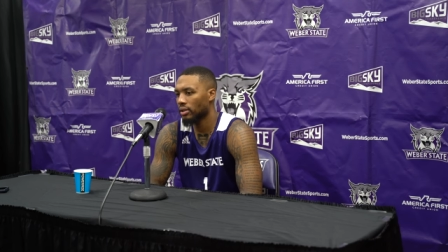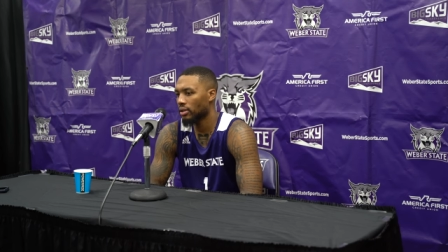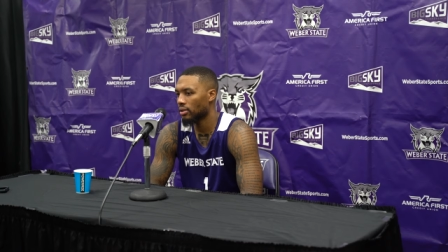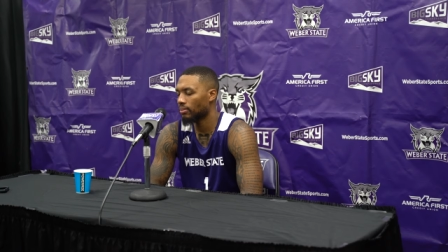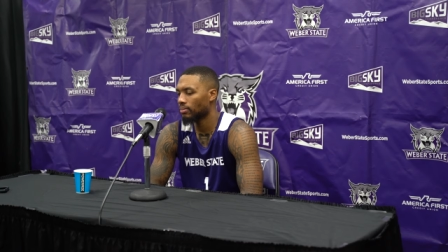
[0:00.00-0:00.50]

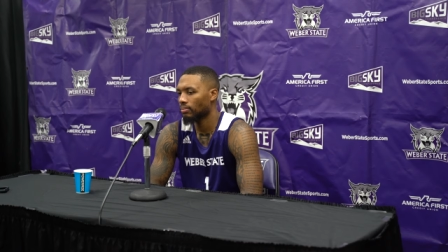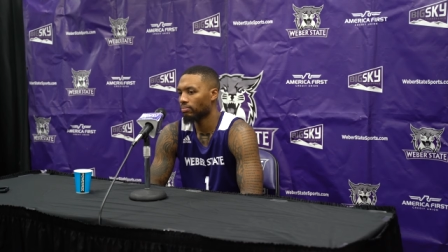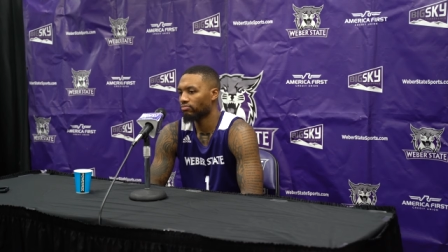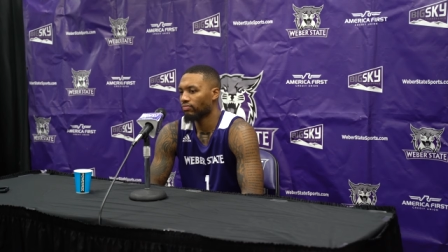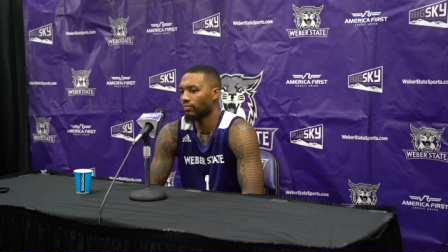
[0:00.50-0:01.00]

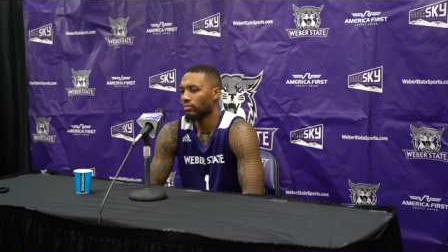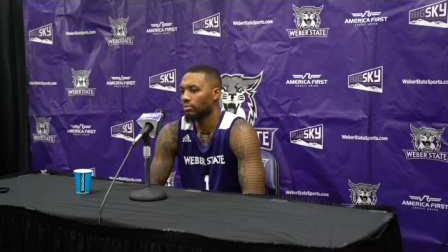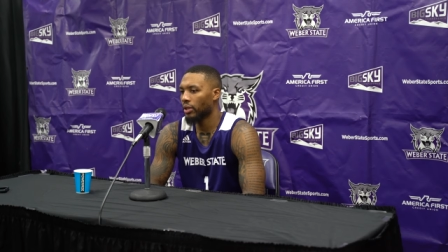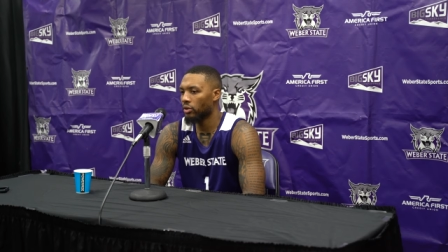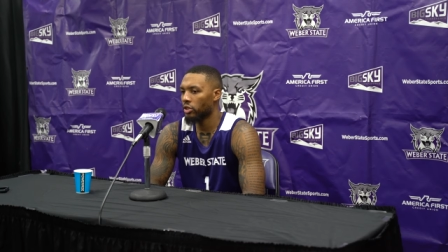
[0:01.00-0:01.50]
Um,
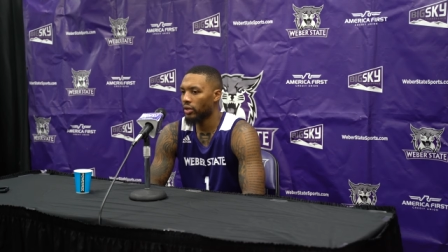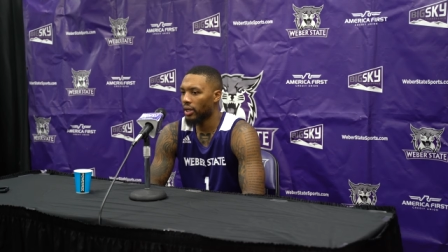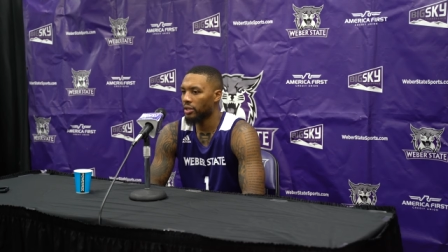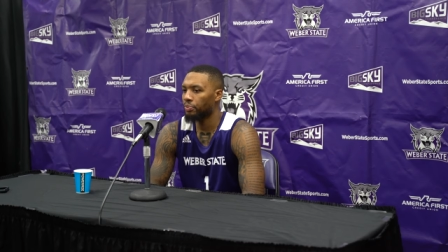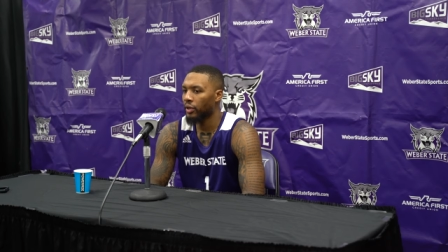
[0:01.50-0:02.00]
but it was a
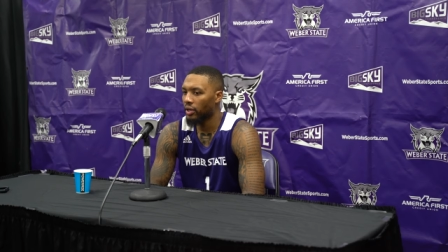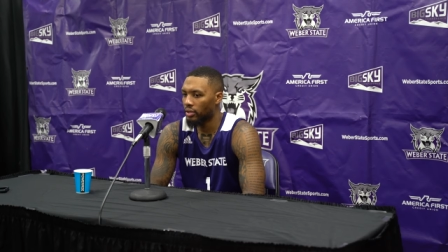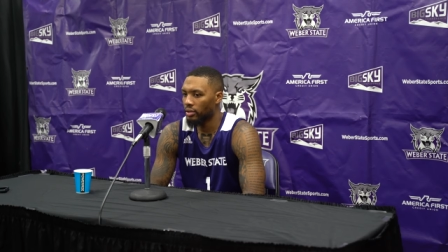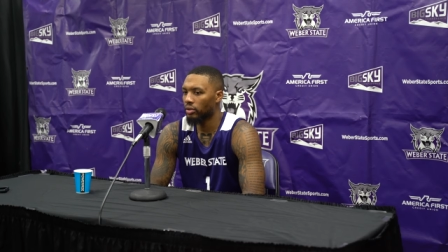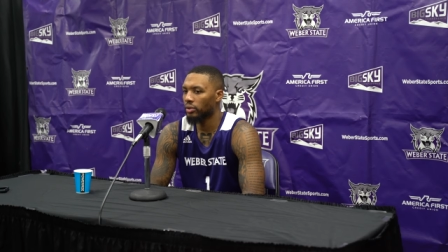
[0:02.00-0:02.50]
great
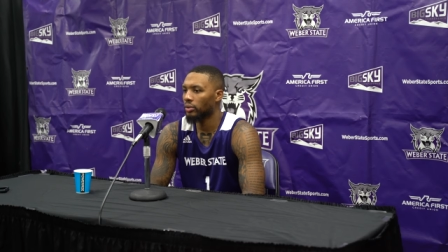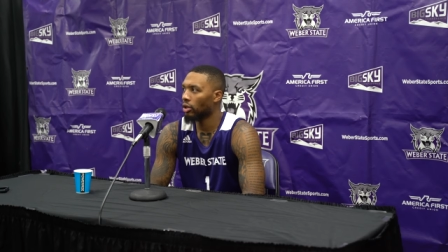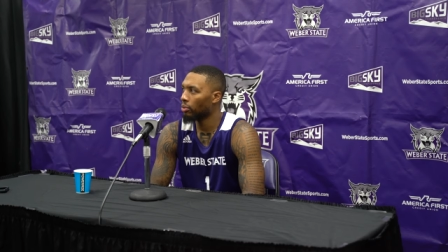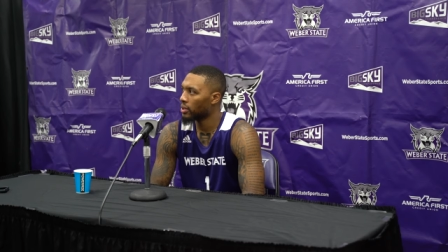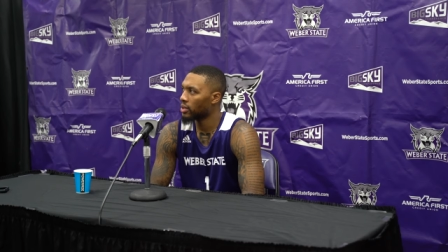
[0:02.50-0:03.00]
experience going through
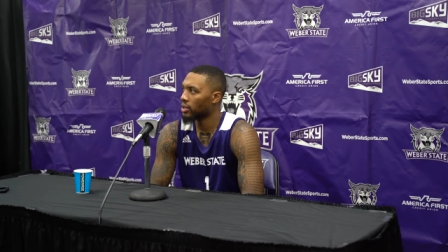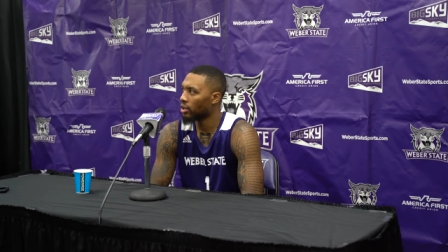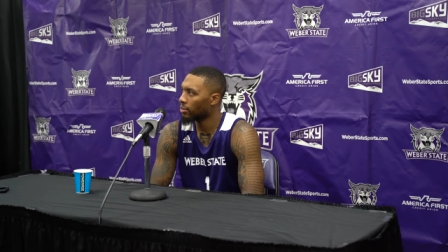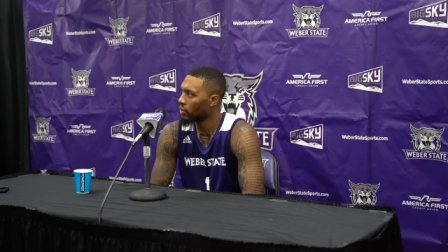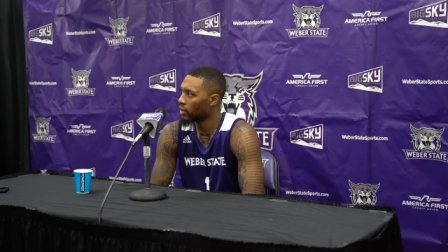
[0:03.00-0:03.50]
the opening
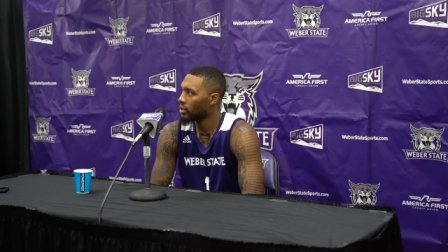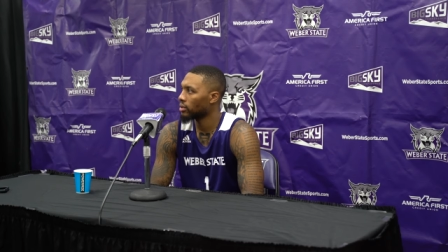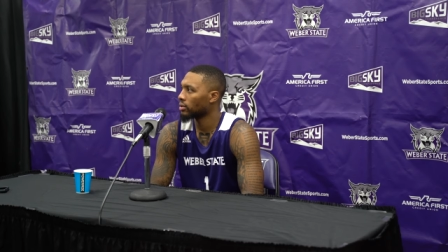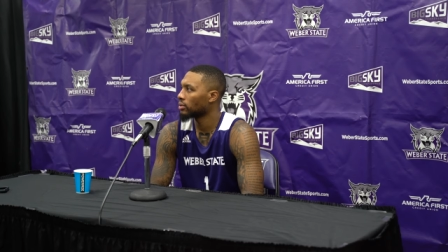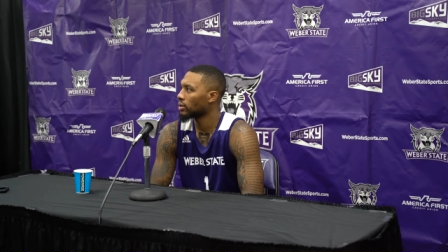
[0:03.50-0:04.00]
ceremonies,
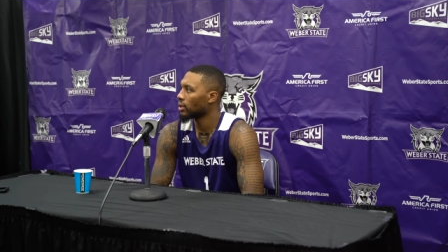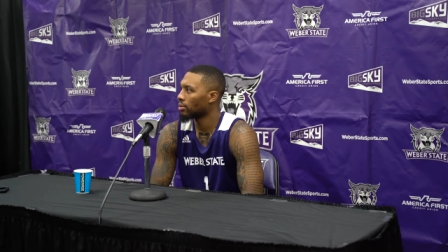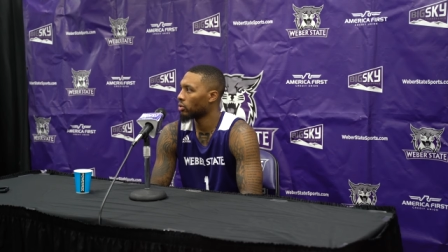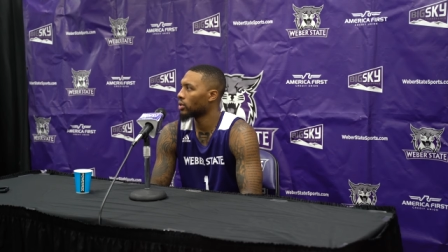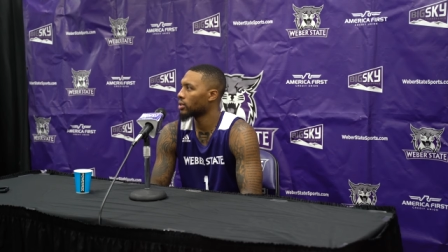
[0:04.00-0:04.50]

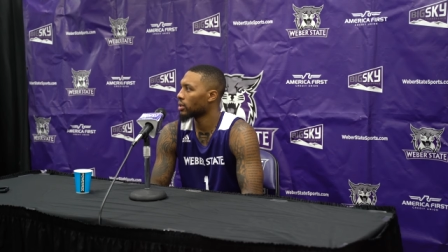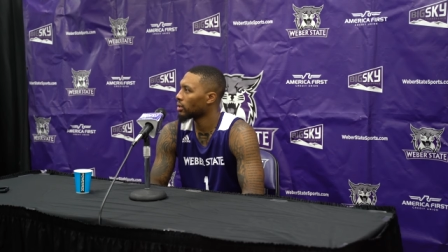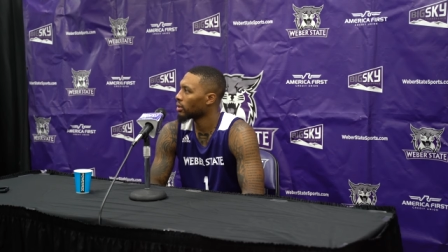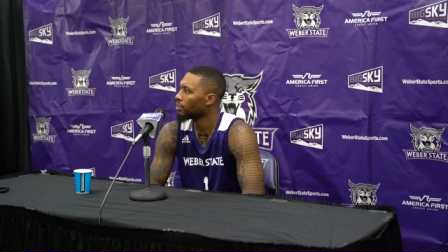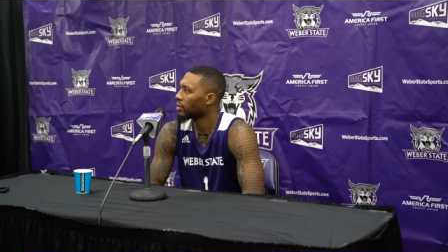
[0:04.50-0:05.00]
um, going to
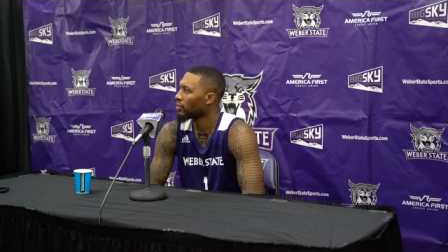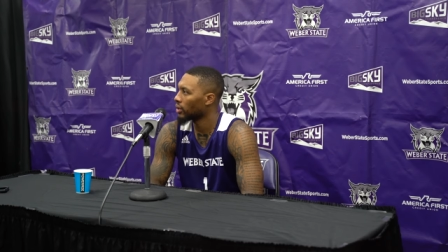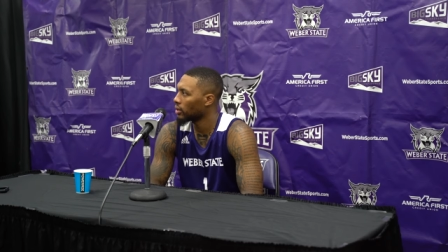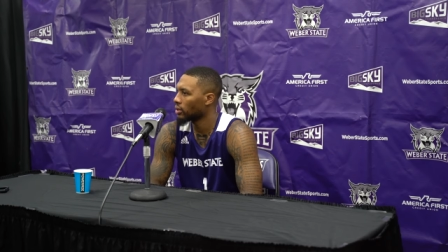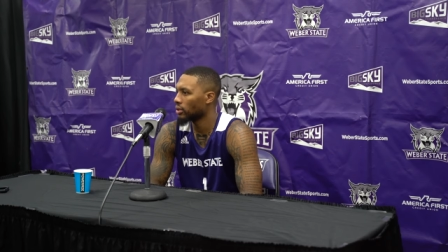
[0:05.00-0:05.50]
the Olympic
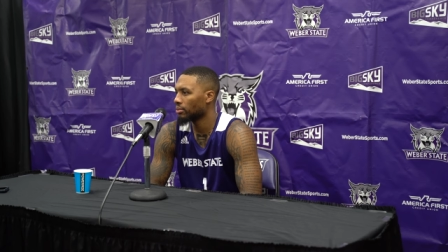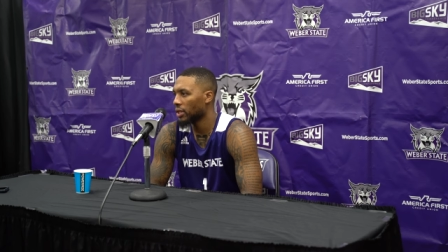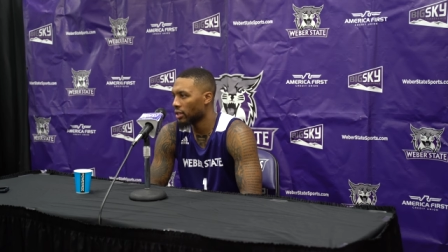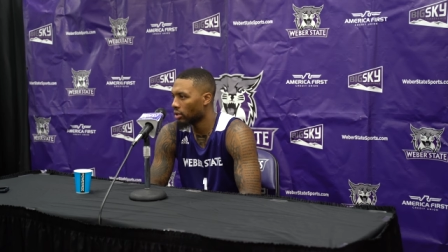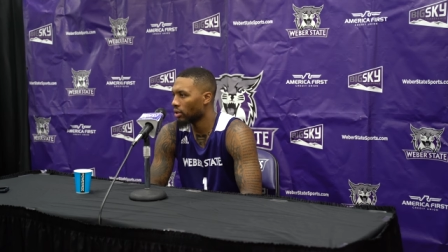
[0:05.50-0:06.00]
Village, and
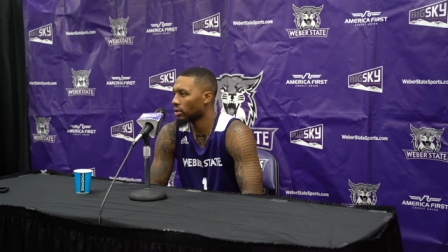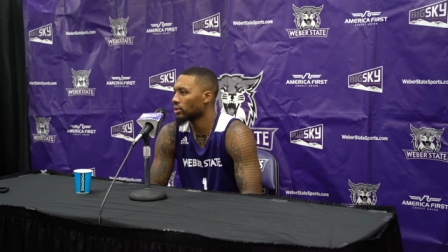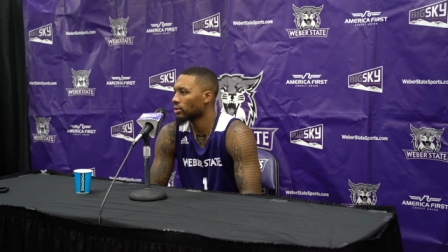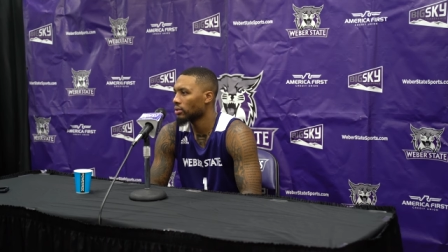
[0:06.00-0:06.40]
meeting all the